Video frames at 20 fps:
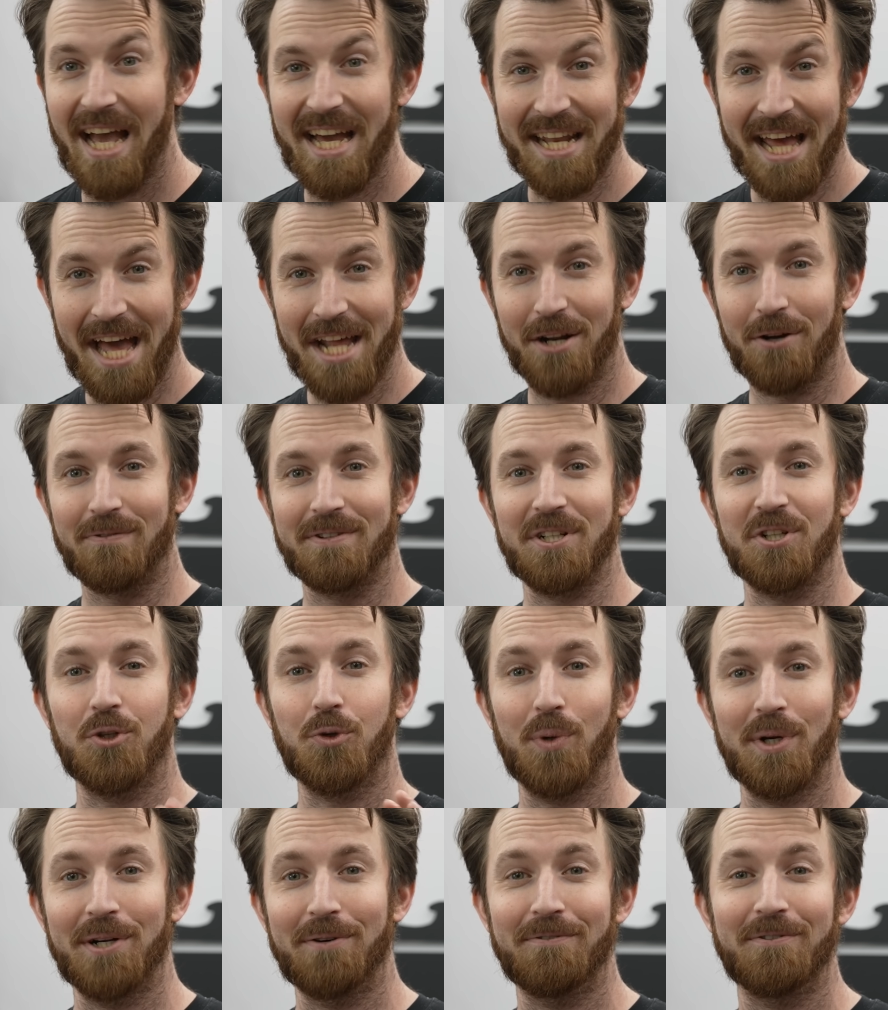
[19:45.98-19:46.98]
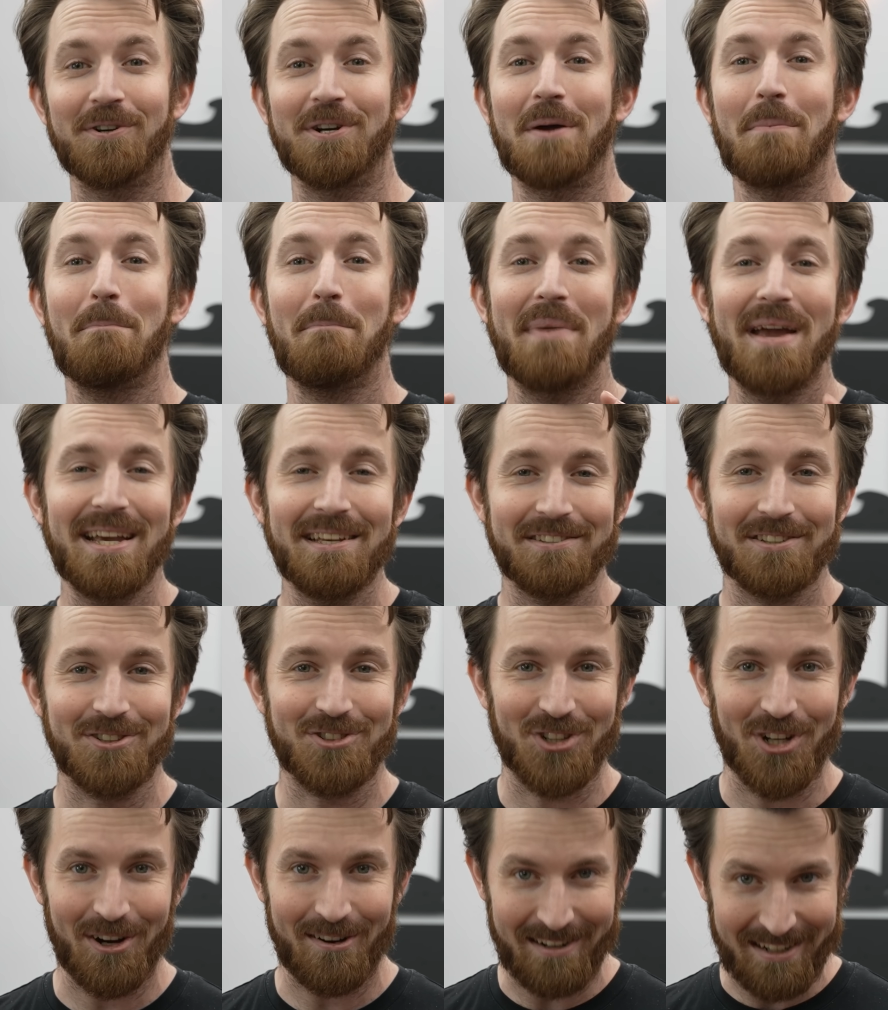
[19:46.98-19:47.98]
And head over to Twitter for an amazing
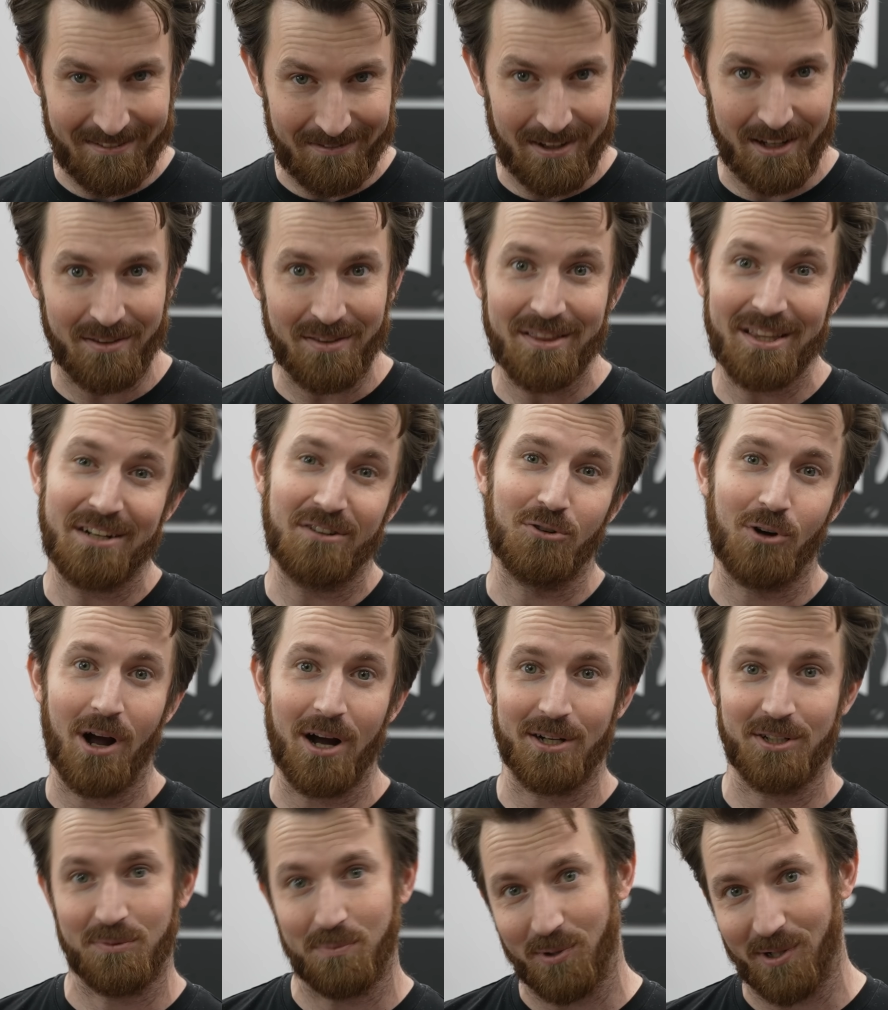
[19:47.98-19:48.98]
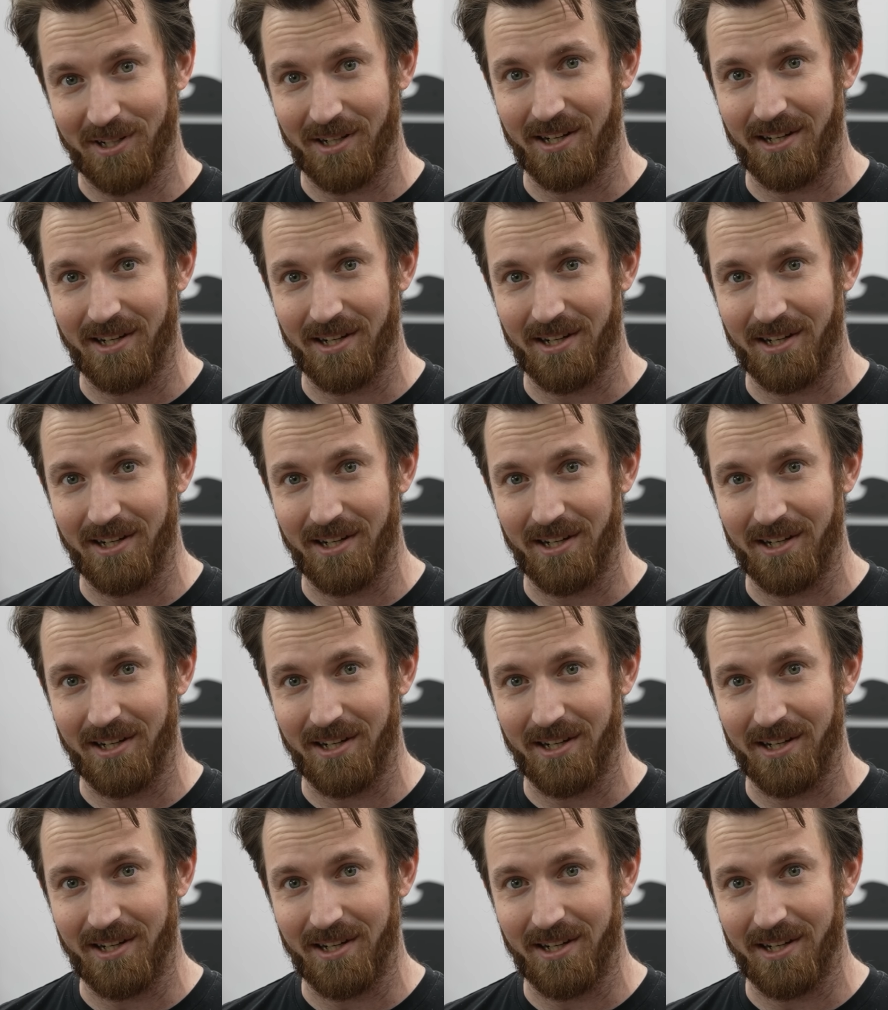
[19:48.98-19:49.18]
charity event that Naraka is putting